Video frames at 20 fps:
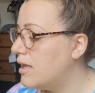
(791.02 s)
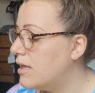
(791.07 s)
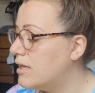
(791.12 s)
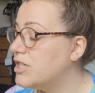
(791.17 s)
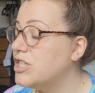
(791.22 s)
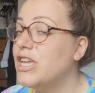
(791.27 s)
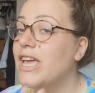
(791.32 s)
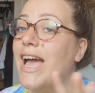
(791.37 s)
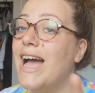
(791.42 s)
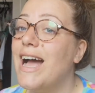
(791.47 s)

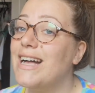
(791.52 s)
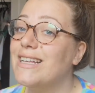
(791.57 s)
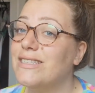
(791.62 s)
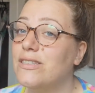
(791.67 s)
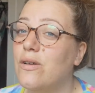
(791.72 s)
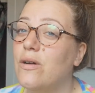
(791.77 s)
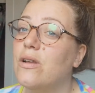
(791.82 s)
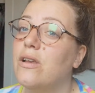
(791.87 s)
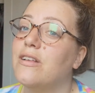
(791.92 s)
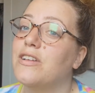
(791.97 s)
She has
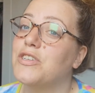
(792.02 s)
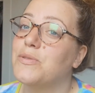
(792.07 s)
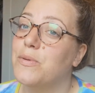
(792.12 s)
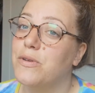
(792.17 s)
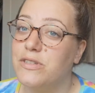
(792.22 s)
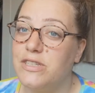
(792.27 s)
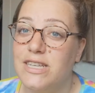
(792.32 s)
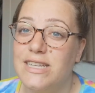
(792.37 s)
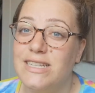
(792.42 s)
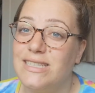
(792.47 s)
got a
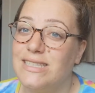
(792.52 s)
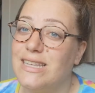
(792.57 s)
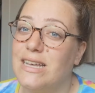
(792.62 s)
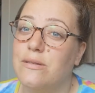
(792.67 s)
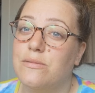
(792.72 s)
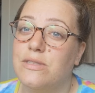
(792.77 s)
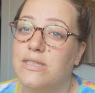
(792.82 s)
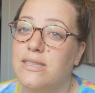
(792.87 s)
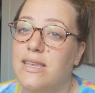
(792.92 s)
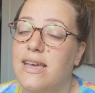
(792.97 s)
lunchbox, it's
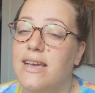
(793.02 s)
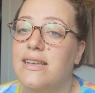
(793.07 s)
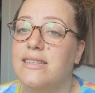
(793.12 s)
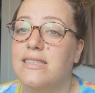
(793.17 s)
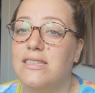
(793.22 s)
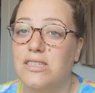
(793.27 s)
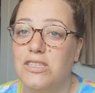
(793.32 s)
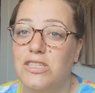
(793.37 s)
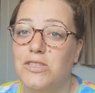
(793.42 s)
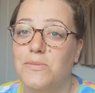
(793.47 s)

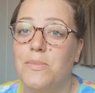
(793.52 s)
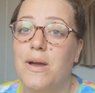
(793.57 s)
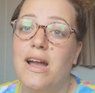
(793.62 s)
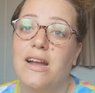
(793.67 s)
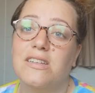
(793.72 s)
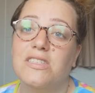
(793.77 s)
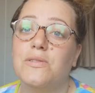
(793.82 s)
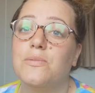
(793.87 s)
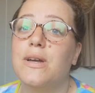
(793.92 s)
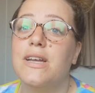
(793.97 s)
downstairs, it's just
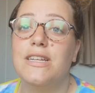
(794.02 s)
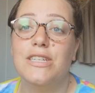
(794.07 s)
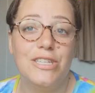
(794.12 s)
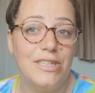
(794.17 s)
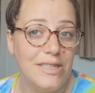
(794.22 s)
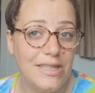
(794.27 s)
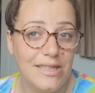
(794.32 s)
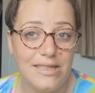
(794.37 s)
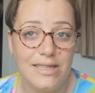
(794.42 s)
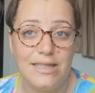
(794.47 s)
packed away,
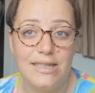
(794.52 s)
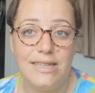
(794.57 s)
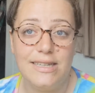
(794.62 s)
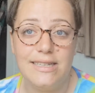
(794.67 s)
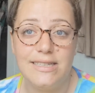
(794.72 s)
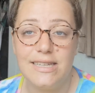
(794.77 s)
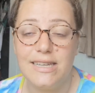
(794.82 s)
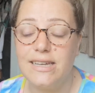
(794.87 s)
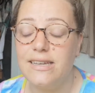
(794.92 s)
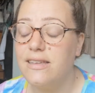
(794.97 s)
she doesn't
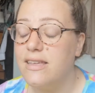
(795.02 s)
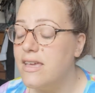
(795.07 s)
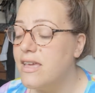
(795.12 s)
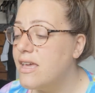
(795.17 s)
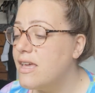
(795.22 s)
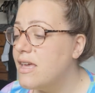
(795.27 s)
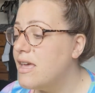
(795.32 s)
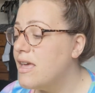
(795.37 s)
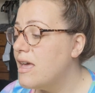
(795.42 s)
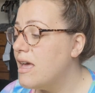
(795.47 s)
need it.
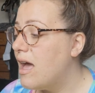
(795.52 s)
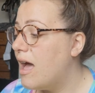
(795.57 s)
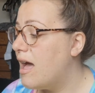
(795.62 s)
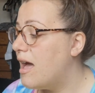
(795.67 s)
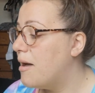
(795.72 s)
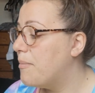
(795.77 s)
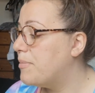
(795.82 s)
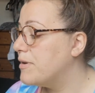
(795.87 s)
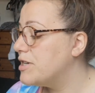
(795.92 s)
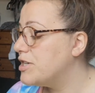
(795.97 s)

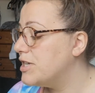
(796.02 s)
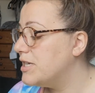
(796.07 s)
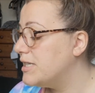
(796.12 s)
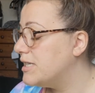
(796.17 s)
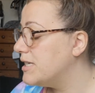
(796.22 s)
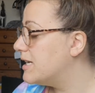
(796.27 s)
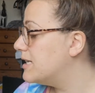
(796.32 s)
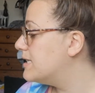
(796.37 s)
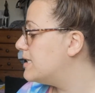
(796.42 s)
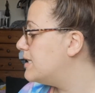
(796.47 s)
But she
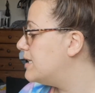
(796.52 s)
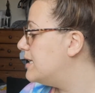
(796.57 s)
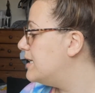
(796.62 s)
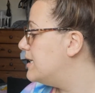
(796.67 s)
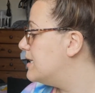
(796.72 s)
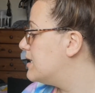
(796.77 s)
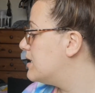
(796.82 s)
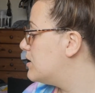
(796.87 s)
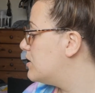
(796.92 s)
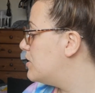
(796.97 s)
does
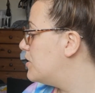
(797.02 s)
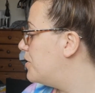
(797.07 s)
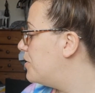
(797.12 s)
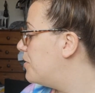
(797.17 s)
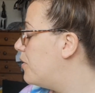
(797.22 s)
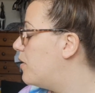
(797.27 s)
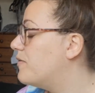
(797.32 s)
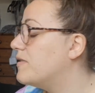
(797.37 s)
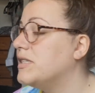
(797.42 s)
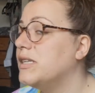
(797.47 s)
need
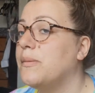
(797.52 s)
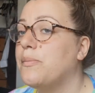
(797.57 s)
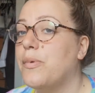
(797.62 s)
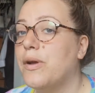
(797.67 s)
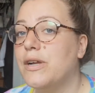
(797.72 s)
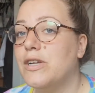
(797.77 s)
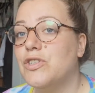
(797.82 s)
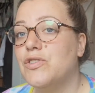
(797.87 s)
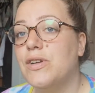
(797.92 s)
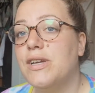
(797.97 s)
to obviously
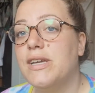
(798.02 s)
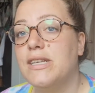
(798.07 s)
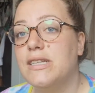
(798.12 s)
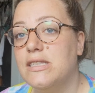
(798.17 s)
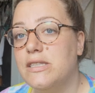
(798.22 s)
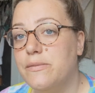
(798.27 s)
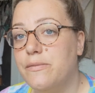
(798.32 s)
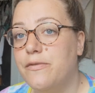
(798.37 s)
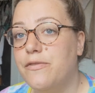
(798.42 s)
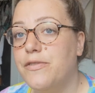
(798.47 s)
bring a drink
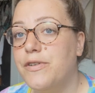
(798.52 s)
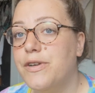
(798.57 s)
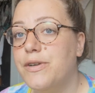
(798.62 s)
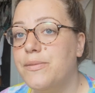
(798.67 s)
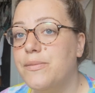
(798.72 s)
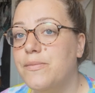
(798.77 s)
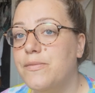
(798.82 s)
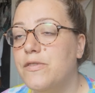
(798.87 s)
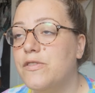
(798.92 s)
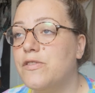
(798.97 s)
and some
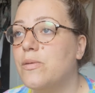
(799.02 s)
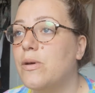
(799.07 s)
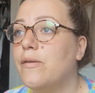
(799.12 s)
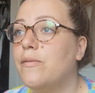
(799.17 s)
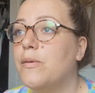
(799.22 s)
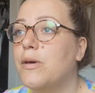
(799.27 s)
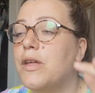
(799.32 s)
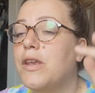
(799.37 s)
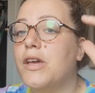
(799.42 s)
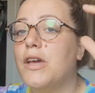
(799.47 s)
fruit, so
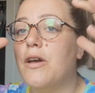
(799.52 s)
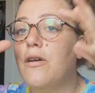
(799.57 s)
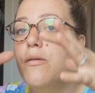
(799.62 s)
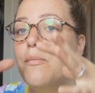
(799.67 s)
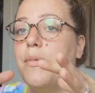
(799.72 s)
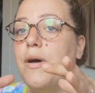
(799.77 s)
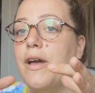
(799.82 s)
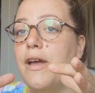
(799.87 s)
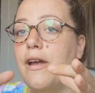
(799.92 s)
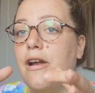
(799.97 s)
I'm going to go
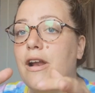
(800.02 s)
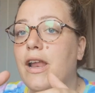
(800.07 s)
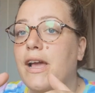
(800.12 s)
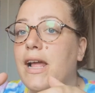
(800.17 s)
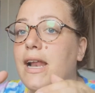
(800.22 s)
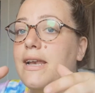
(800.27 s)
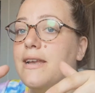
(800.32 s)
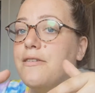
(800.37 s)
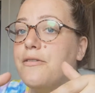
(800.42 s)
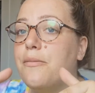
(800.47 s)
and buy her like
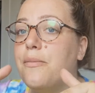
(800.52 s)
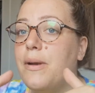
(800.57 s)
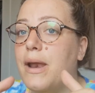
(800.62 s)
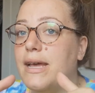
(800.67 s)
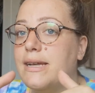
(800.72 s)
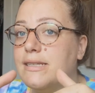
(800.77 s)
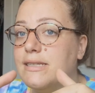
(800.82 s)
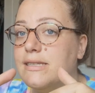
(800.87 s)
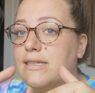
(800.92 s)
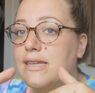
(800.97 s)
a little
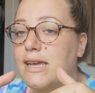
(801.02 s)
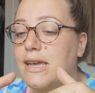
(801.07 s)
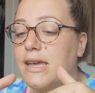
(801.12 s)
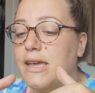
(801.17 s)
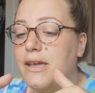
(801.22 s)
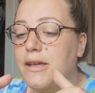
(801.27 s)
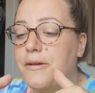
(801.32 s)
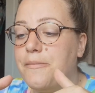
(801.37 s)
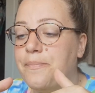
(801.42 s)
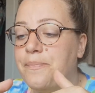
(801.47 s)
plastic
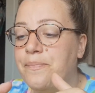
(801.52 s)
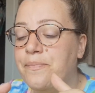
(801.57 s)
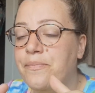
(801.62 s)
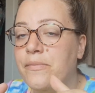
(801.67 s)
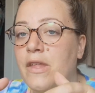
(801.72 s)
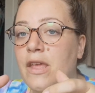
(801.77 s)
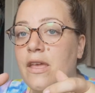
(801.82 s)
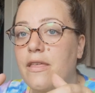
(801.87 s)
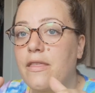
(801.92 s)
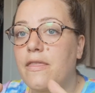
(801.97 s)

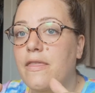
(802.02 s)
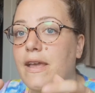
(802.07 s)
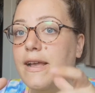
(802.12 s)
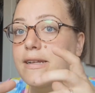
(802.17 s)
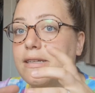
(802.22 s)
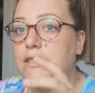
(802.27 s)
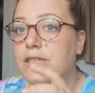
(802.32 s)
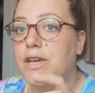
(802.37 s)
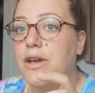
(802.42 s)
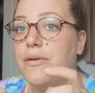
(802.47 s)

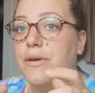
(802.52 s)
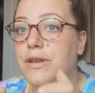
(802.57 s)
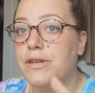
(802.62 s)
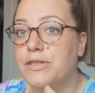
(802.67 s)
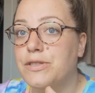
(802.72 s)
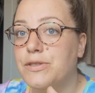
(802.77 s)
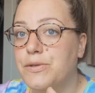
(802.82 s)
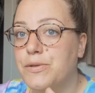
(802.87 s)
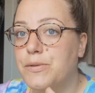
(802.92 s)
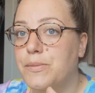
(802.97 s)
thing to go in her
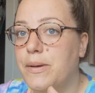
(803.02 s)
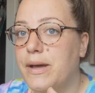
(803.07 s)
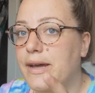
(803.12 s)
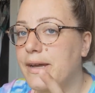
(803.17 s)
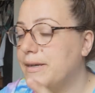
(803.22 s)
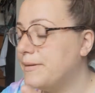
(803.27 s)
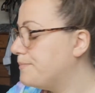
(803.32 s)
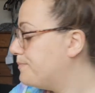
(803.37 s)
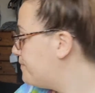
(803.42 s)
school bag.